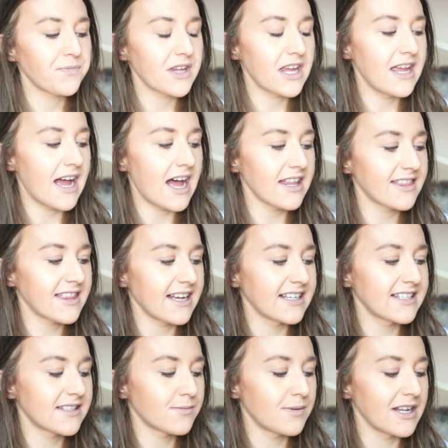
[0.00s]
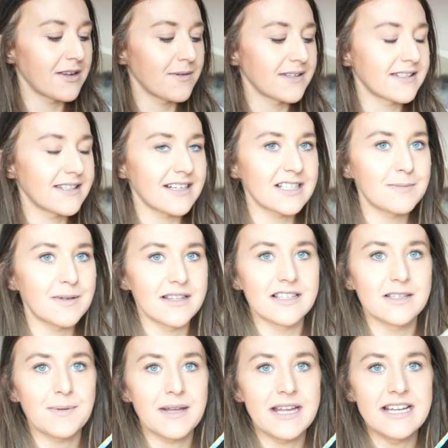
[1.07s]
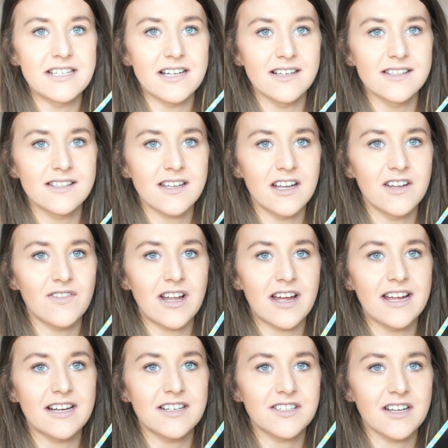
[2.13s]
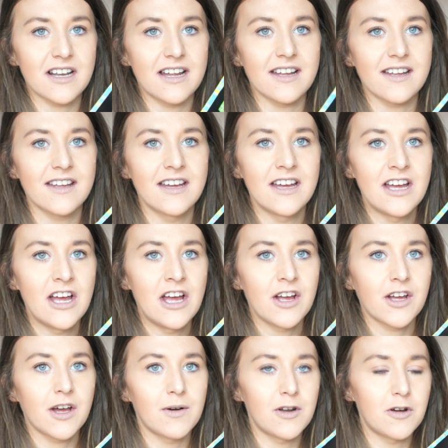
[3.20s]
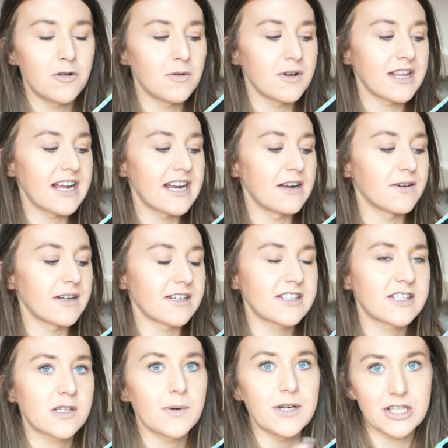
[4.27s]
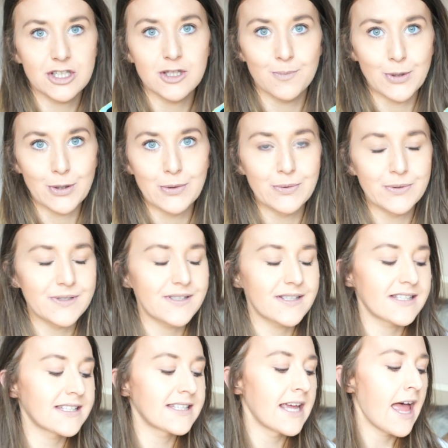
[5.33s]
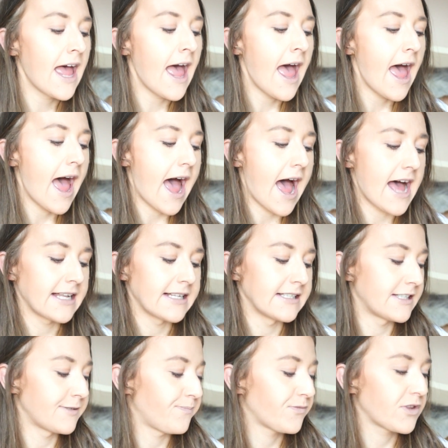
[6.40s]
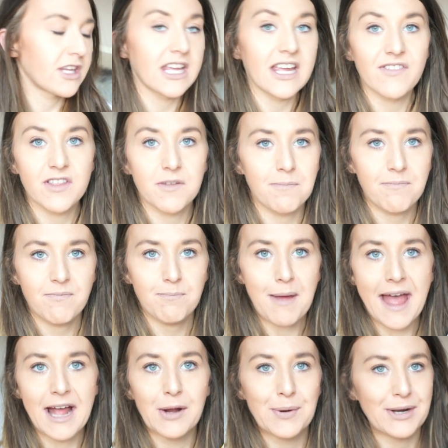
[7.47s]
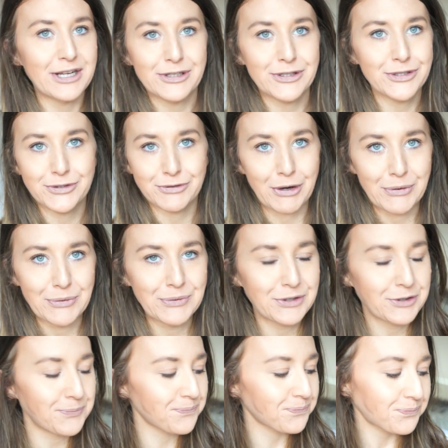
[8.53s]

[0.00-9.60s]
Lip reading: He had this when he was 6 months, but he does kind of like to like go along with it, and he like squish the boots and give the penguin a stroke